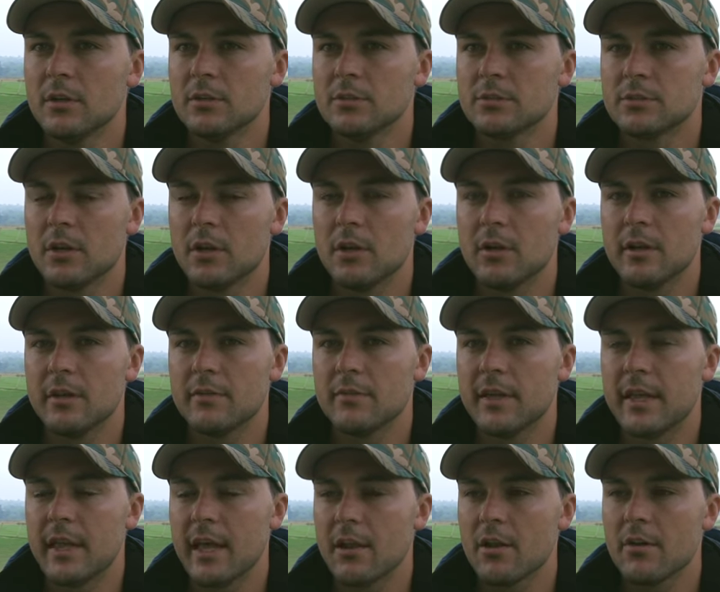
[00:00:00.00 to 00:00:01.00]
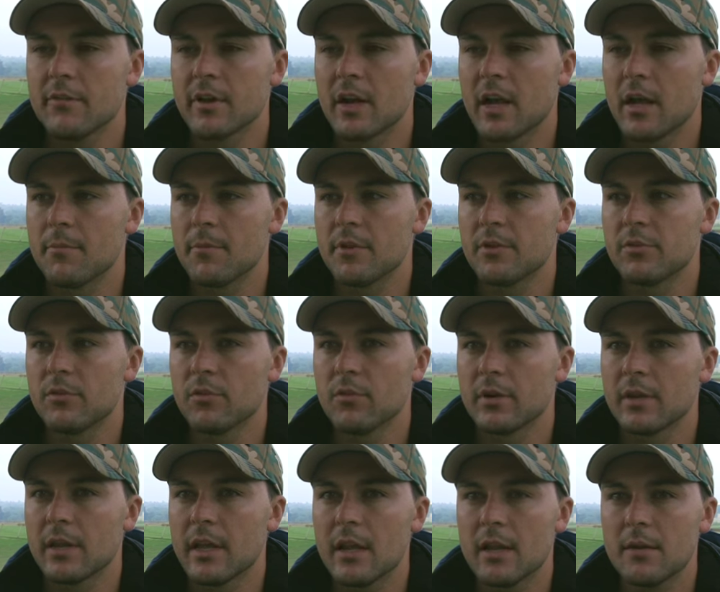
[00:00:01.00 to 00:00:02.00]
So if he can overcome the draw
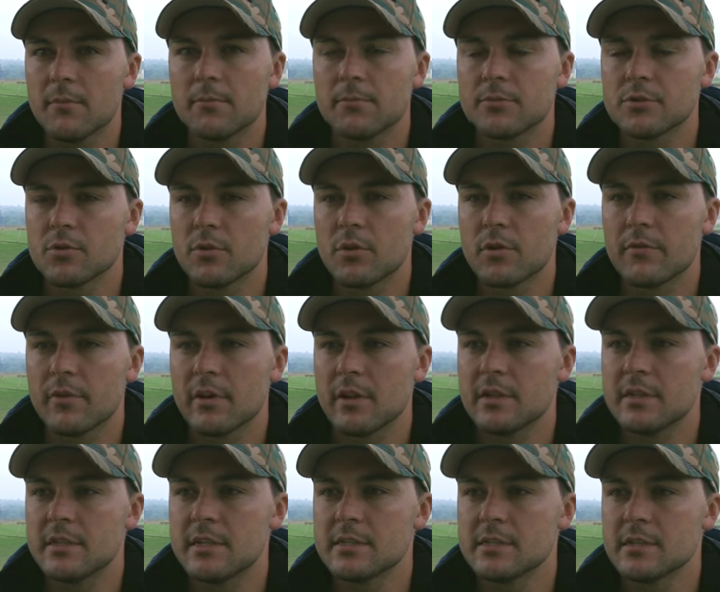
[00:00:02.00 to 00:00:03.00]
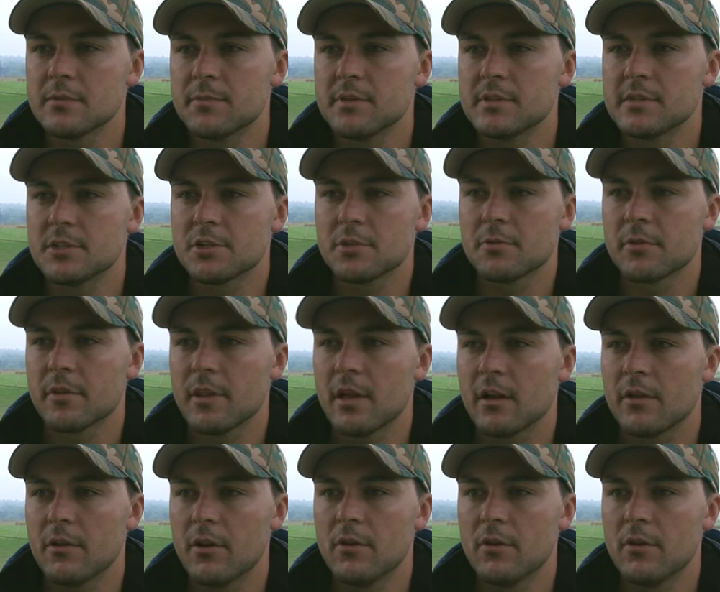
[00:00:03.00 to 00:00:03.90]
and get him sort of in a decent position without